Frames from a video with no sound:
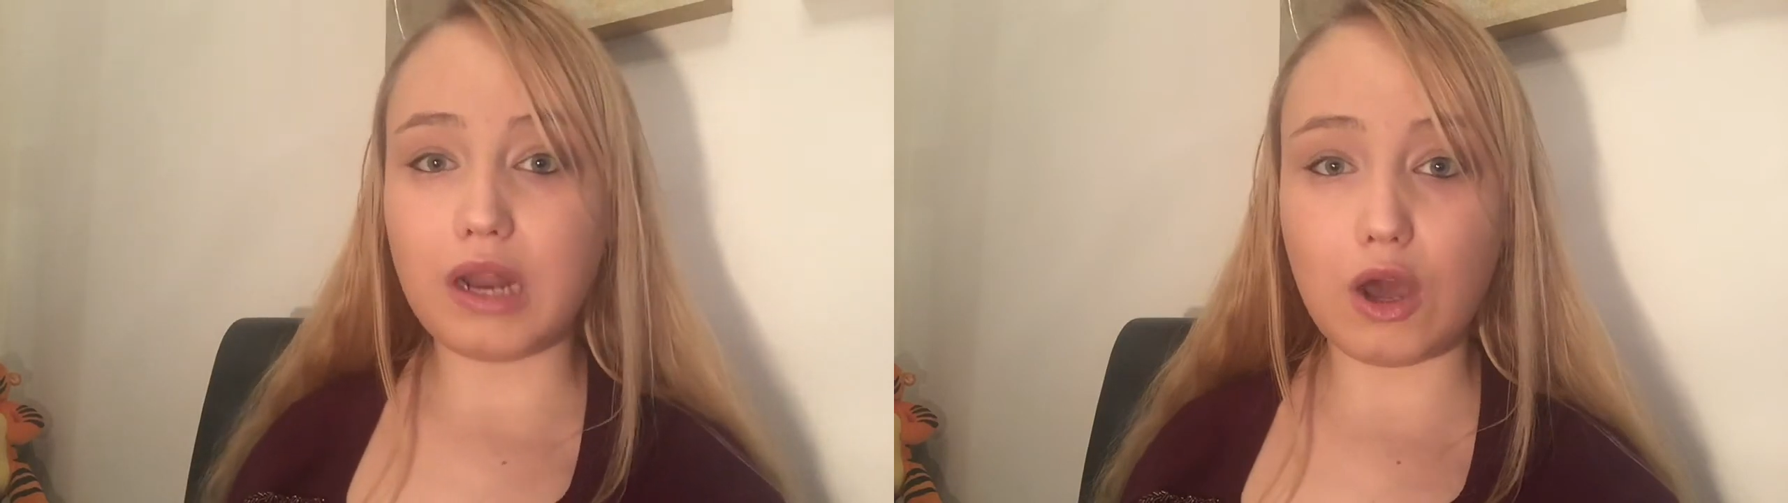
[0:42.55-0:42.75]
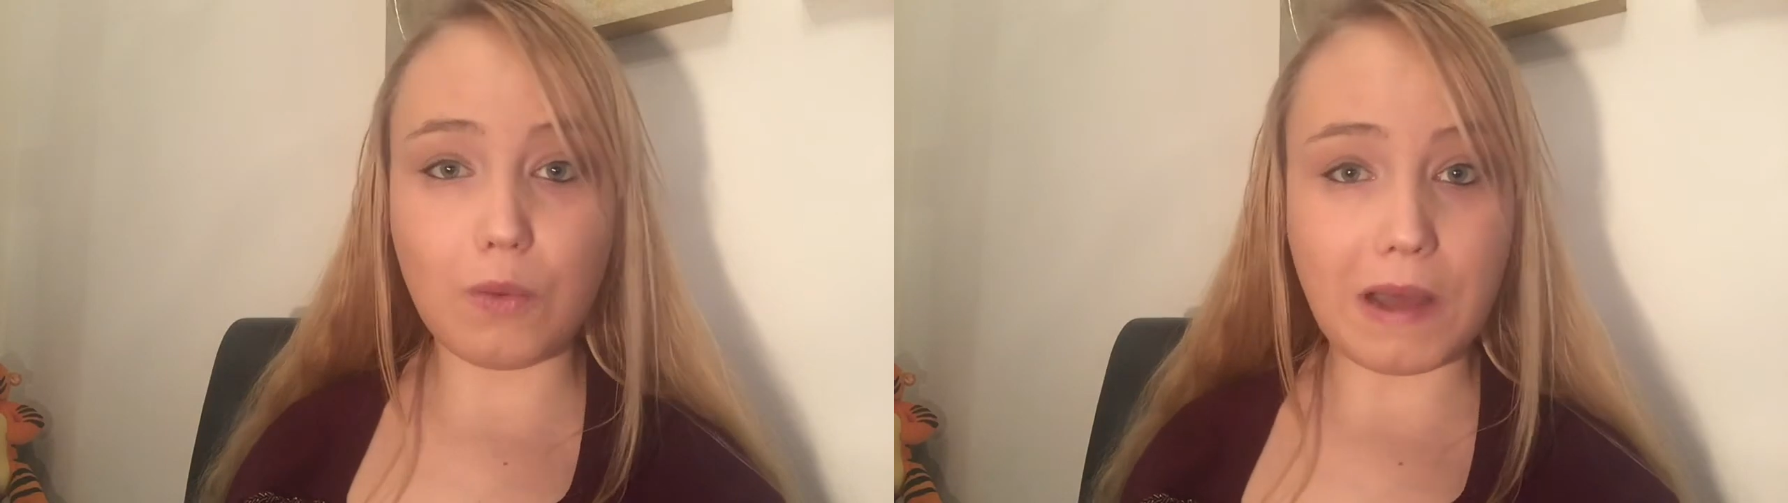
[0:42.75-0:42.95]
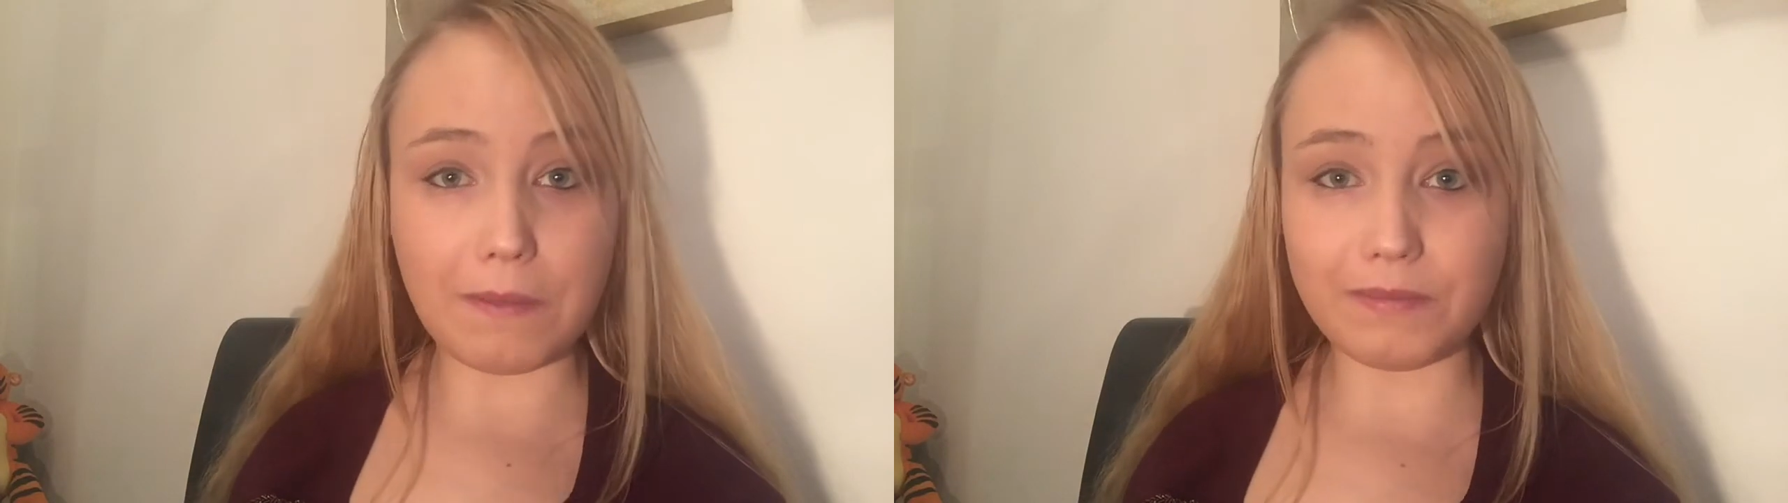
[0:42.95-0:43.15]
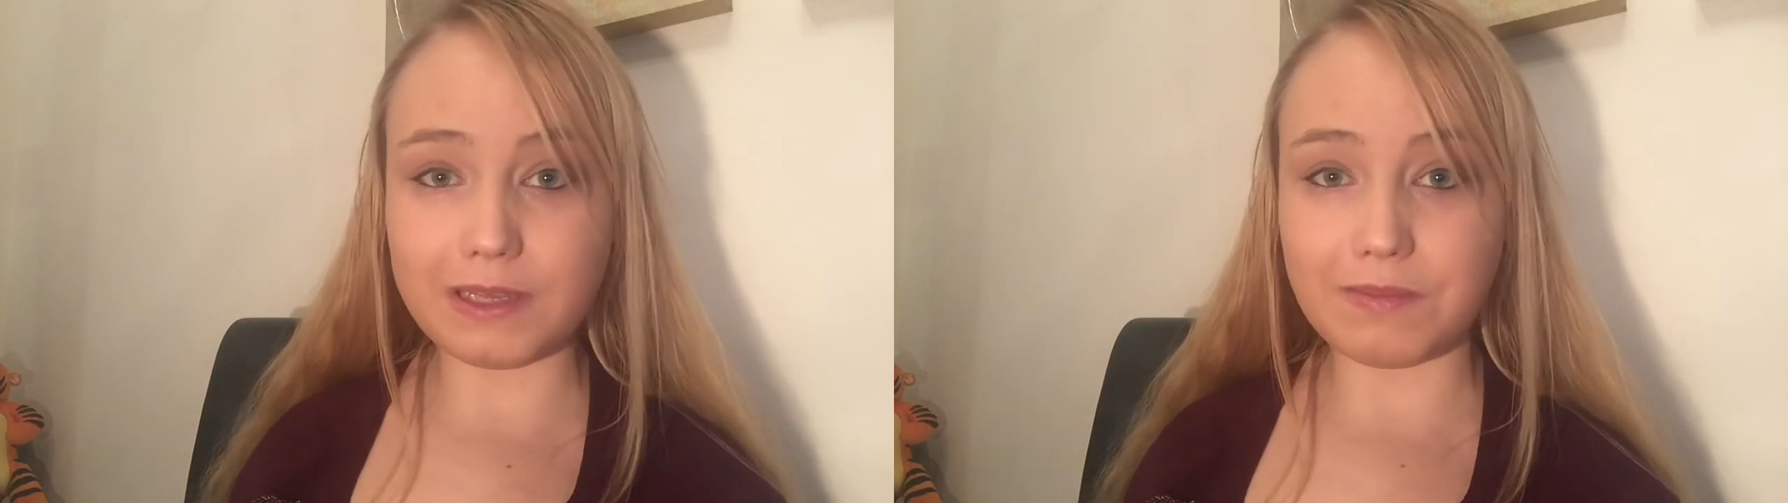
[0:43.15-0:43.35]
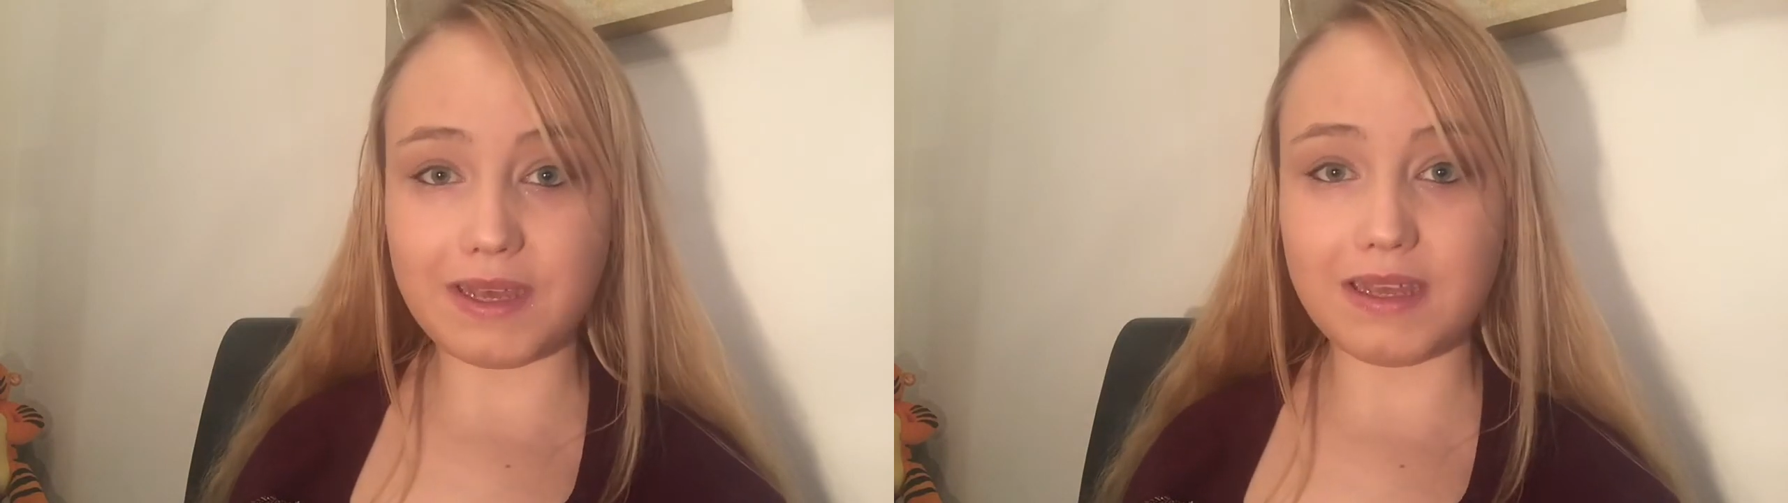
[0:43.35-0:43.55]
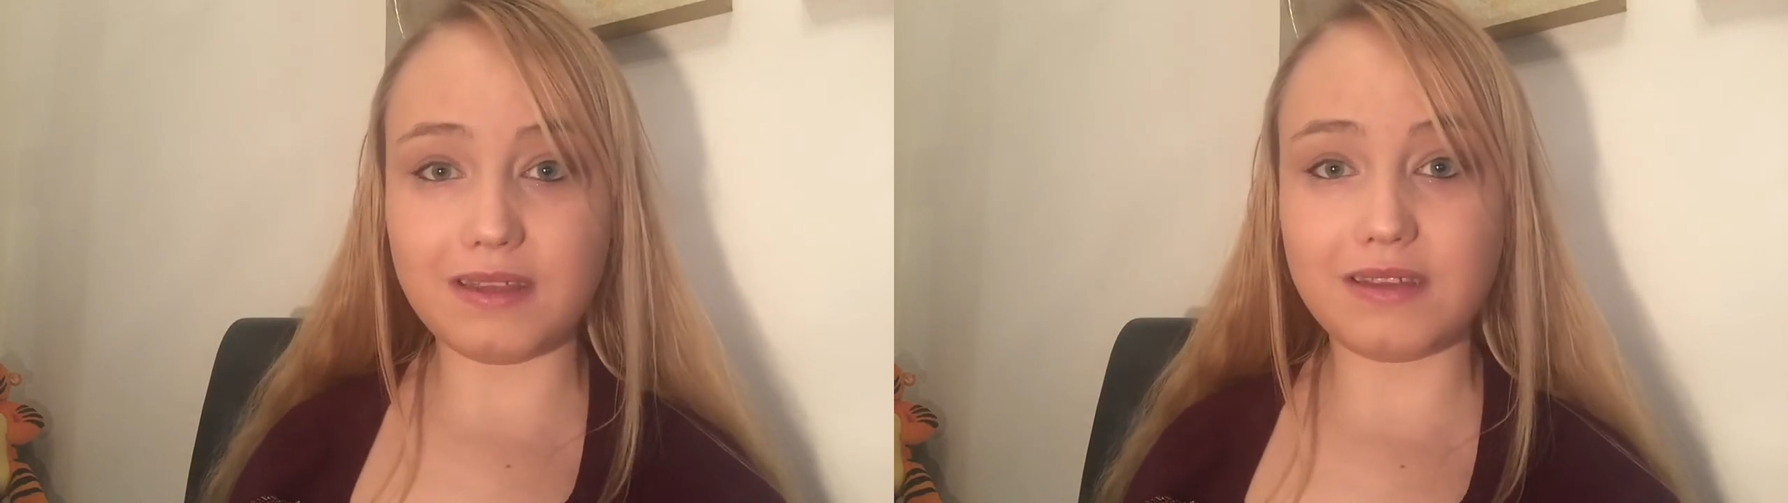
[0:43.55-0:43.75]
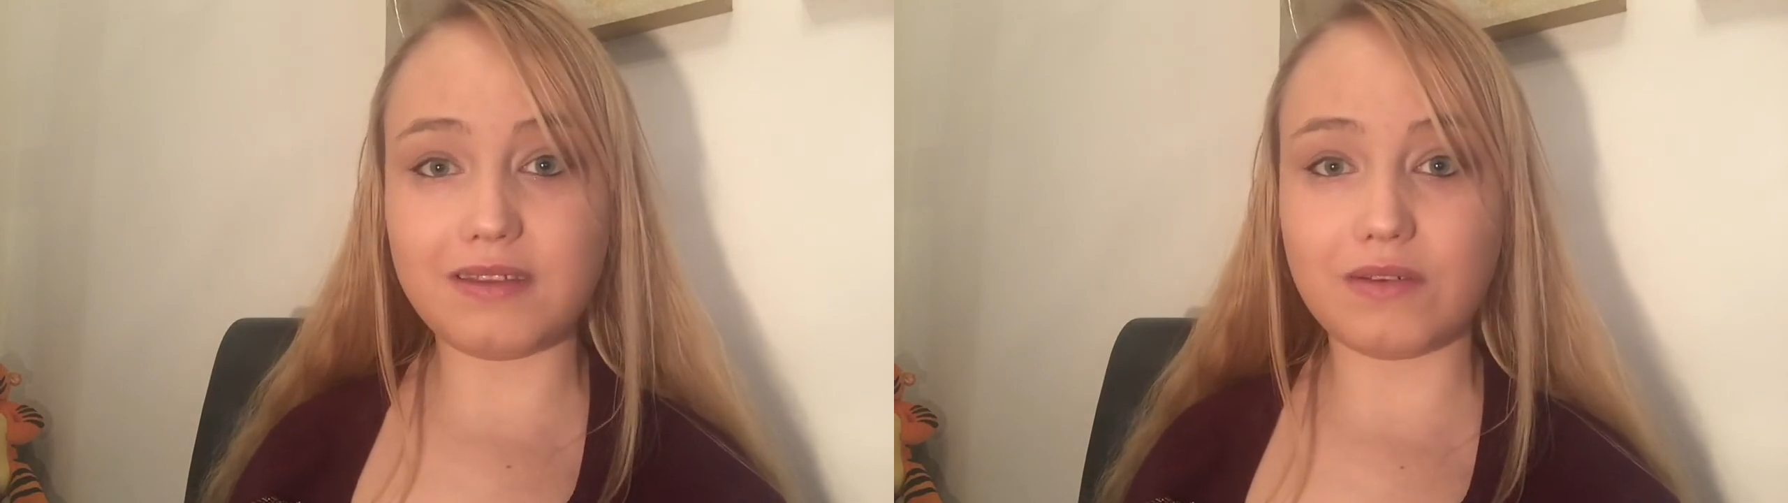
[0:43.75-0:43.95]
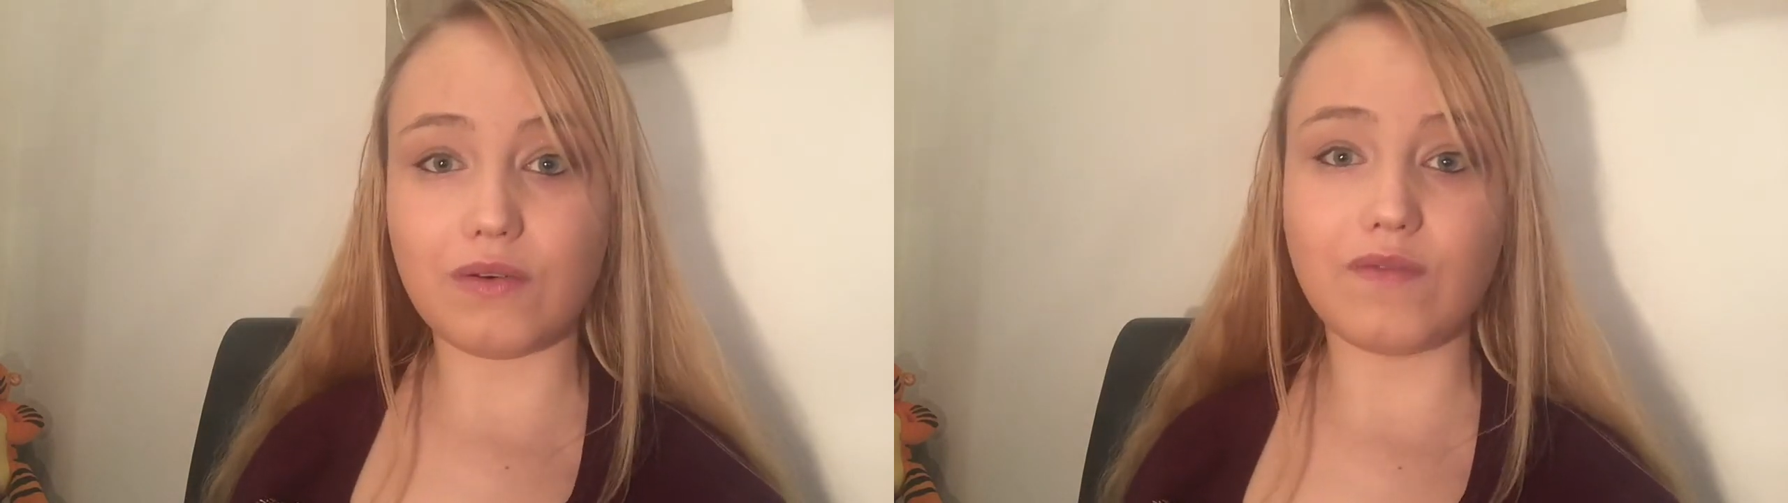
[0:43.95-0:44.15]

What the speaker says: low pump speeds,